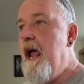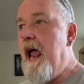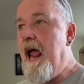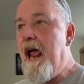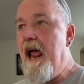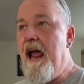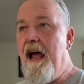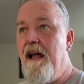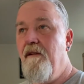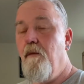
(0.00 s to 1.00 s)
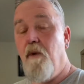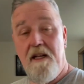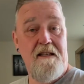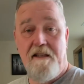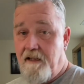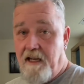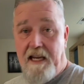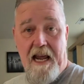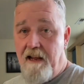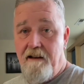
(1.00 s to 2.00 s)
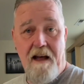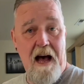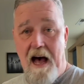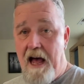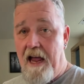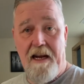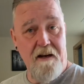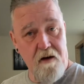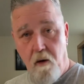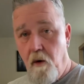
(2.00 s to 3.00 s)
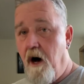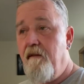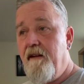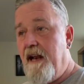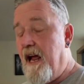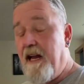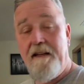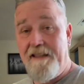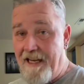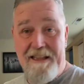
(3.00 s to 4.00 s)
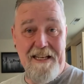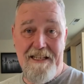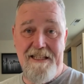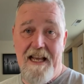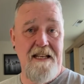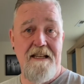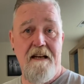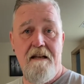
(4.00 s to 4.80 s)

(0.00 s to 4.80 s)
And once again, I go off and I get these things,